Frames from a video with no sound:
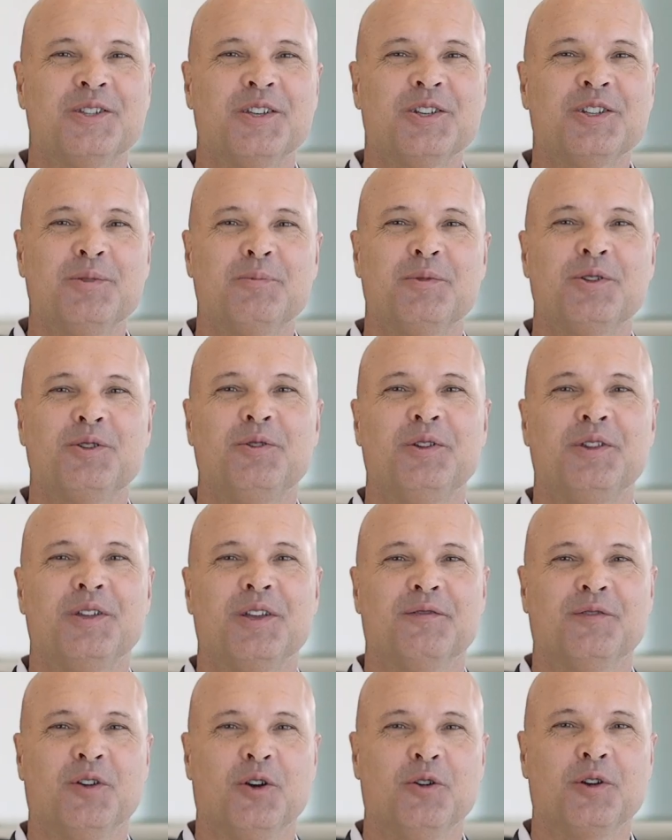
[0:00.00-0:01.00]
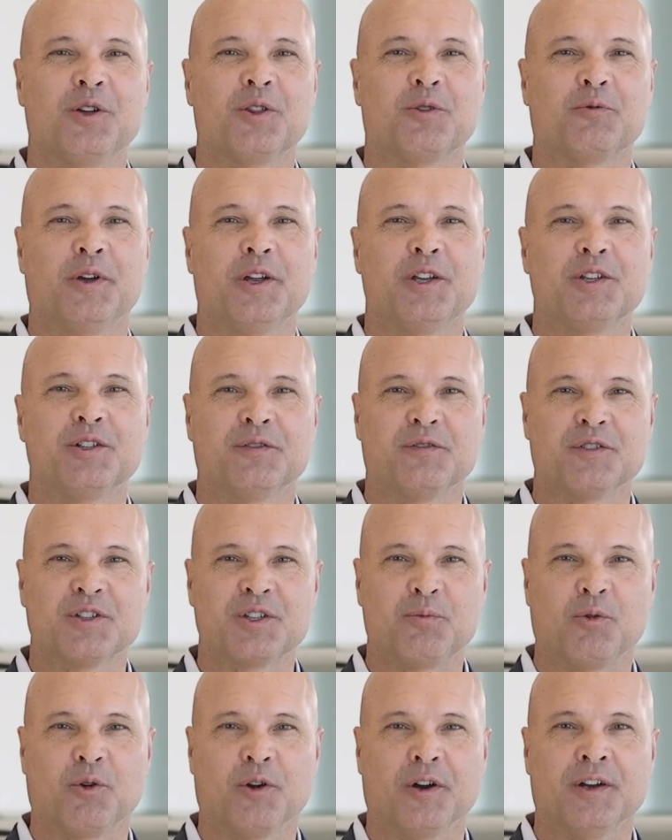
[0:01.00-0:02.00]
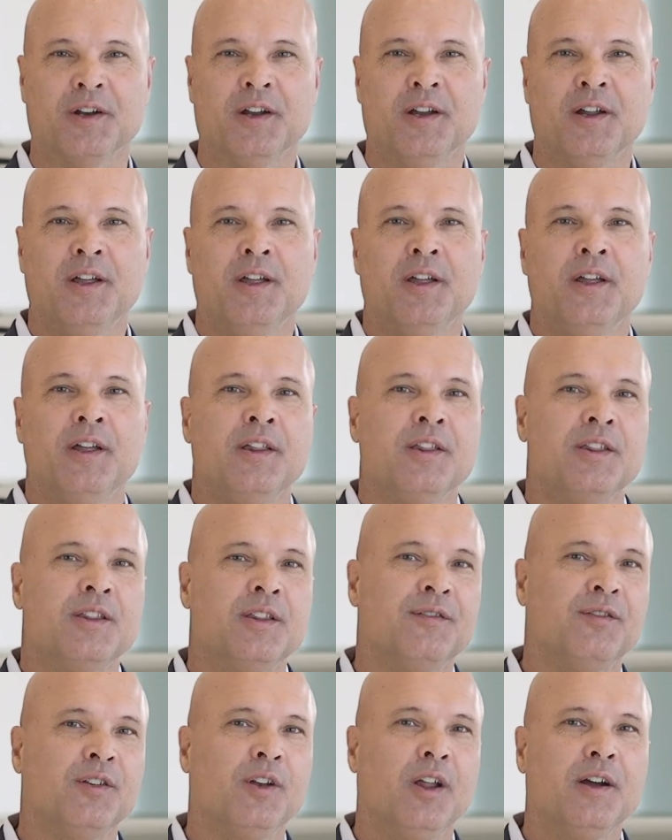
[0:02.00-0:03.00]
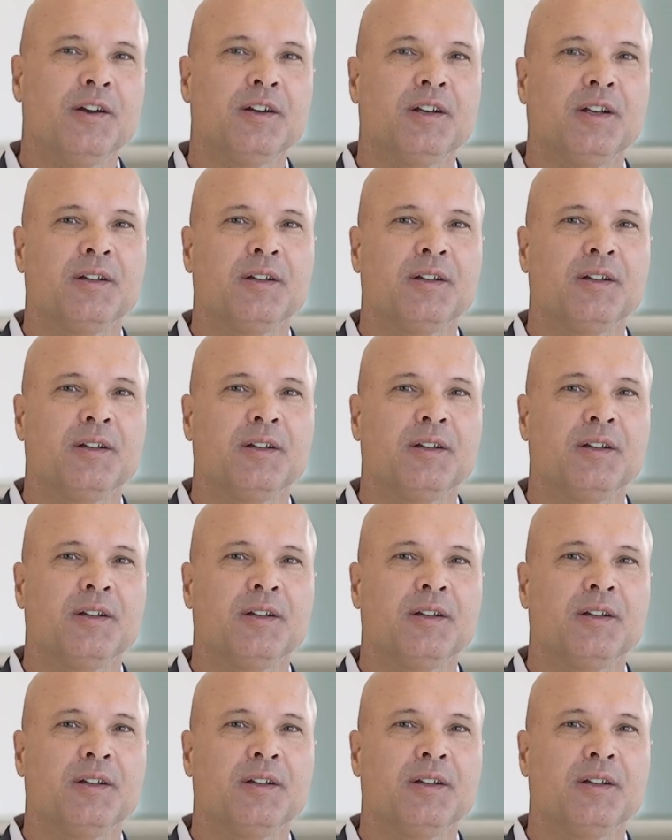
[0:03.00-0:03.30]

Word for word: Positioned between the Evoque and the Range Rover Sport, the Velar